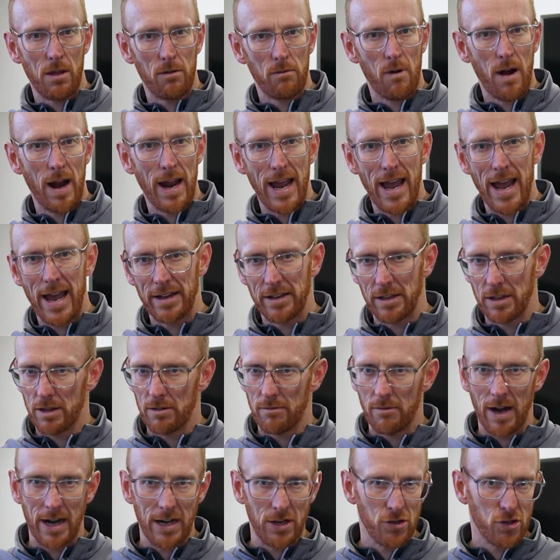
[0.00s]
the right head and
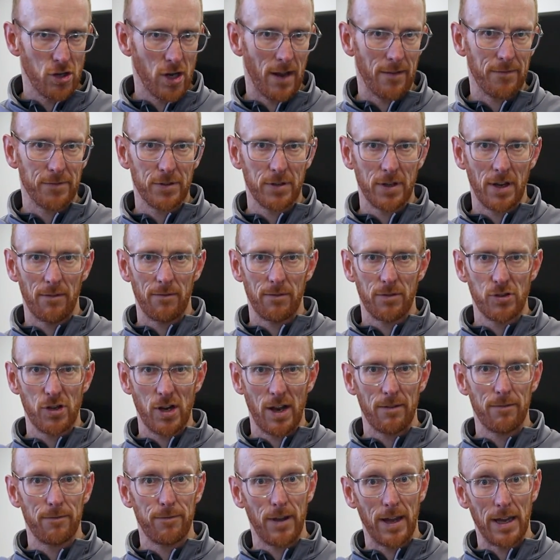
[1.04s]
the right shaft
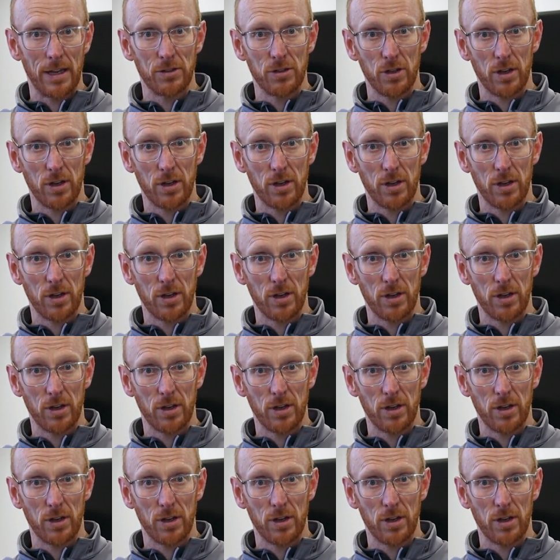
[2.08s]
fitting.